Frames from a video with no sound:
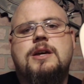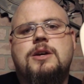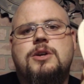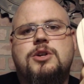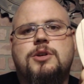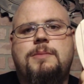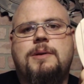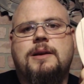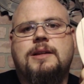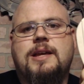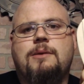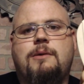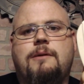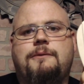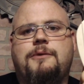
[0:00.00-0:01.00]
You should be able to
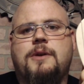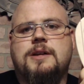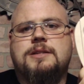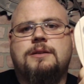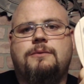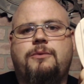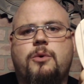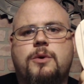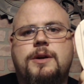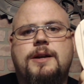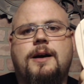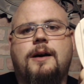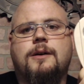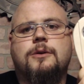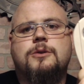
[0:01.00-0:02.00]
get one for less than $40.
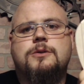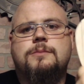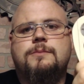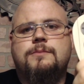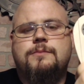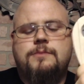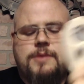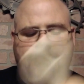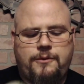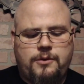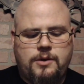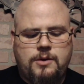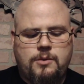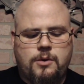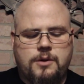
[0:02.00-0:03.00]

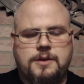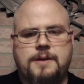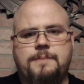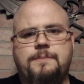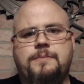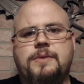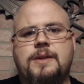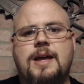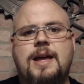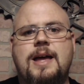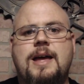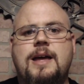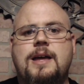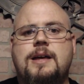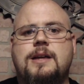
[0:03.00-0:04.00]
Definitely worth it.
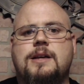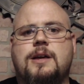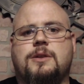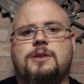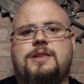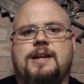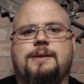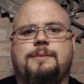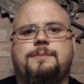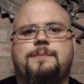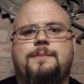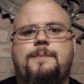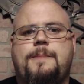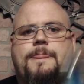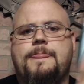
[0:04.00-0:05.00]
The other thing,
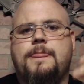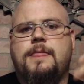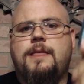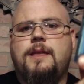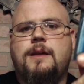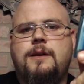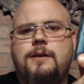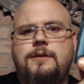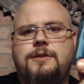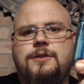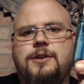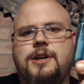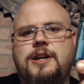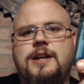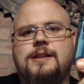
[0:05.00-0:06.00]

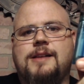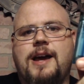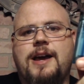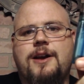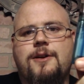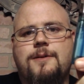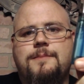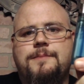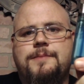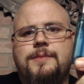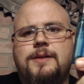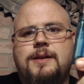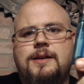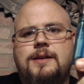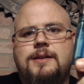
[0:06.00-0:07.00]
you're going to need a lighter.
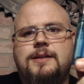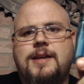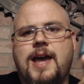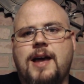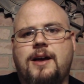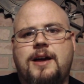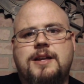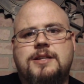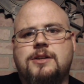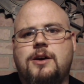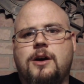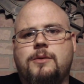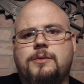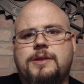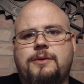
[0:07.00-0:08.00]
Can't light a
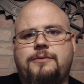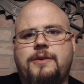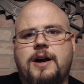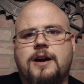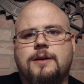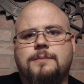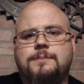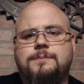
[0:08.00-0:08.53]
cigar without fire.